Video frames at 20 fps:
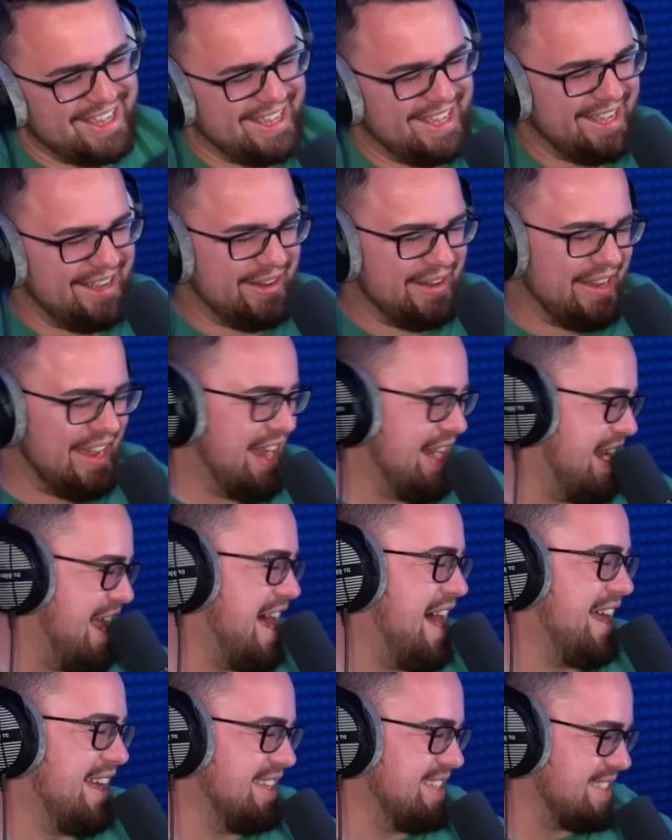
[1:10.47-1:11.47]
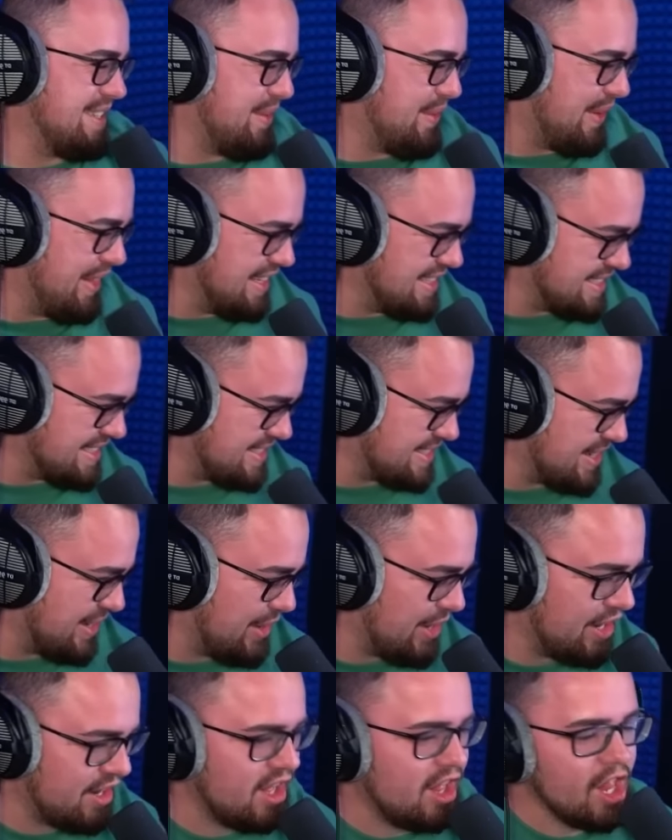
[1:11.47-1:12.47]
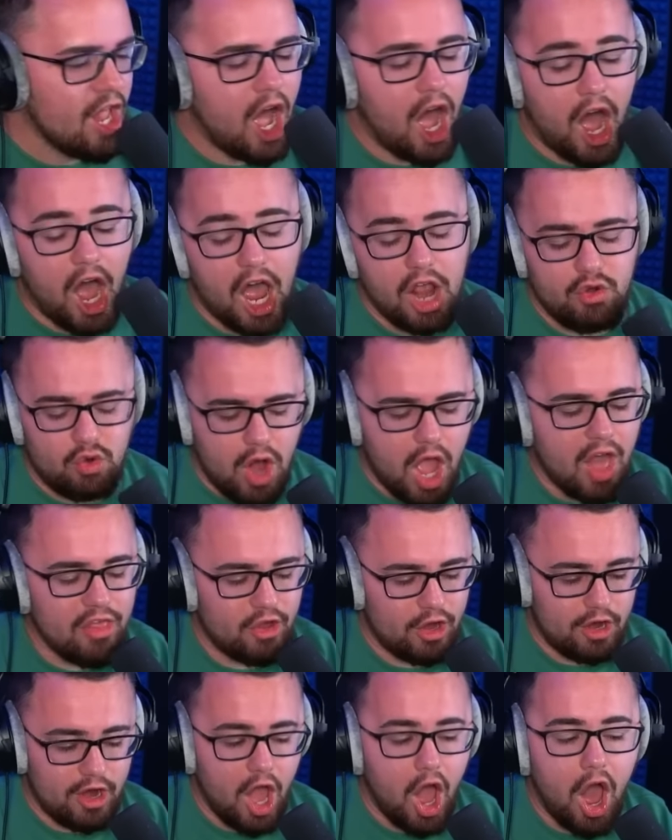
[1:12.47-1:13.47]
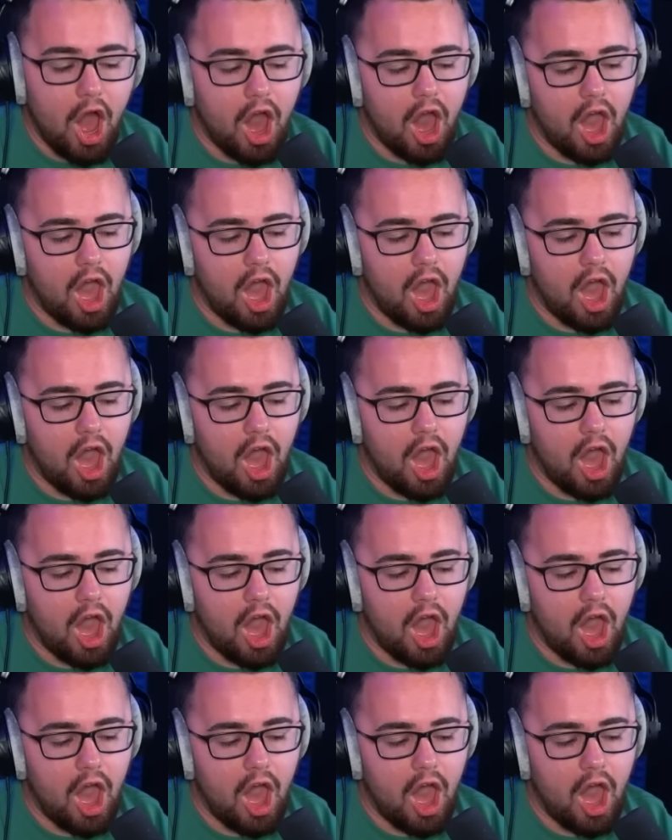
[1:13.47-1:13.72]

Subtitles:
Okay, now I can see where this is going. I'd rather not.